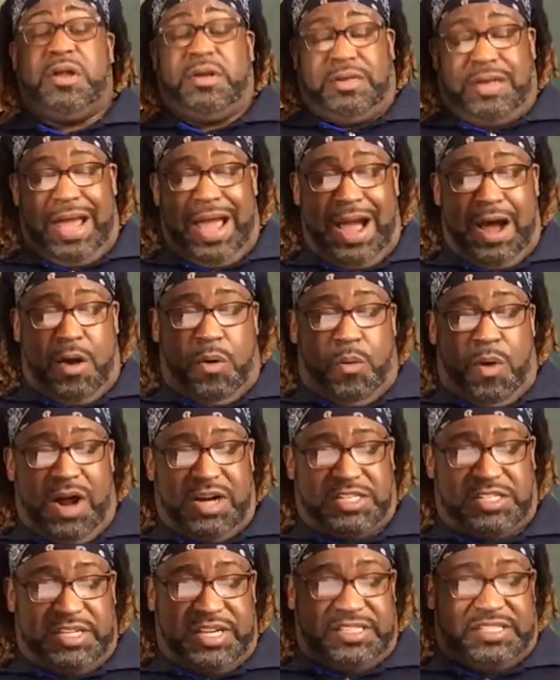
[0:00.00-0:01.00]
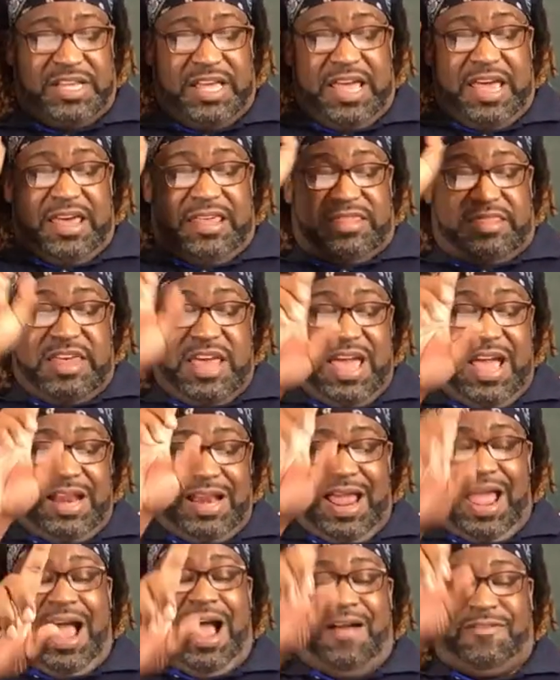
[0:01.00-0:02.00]
Now, watch this.
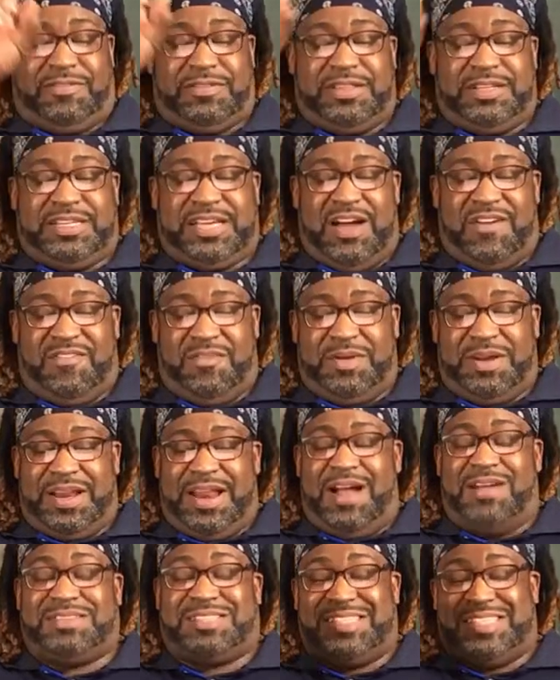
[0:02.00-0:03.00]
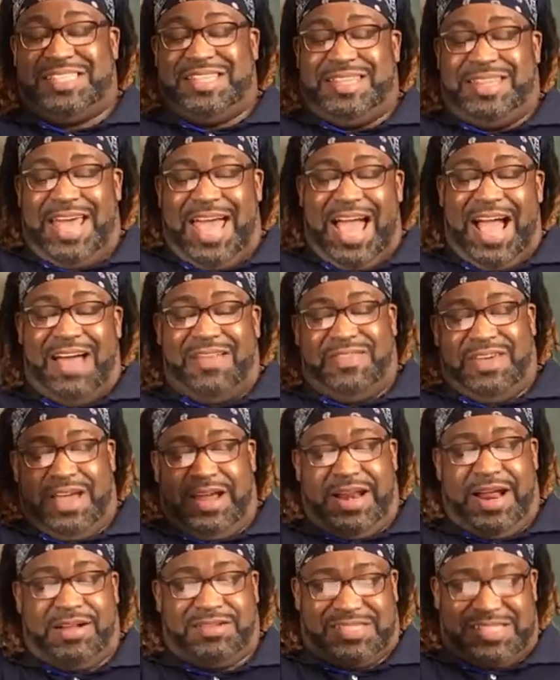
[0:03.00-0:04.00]
Then after the government announces that, they
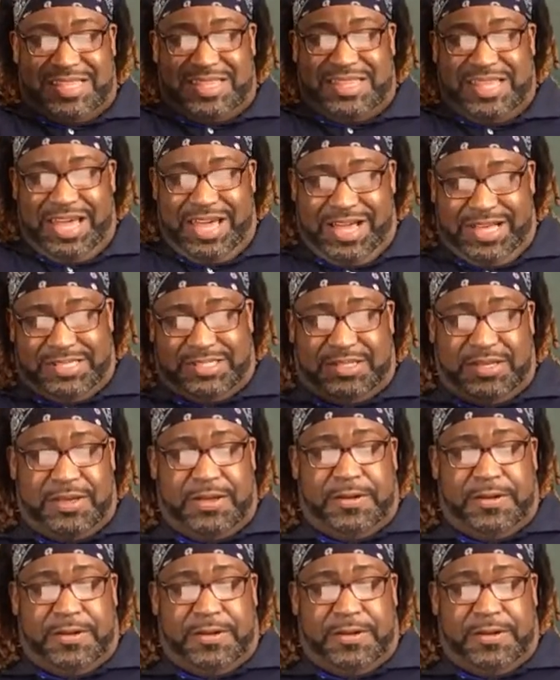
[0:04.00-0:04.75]
announce this.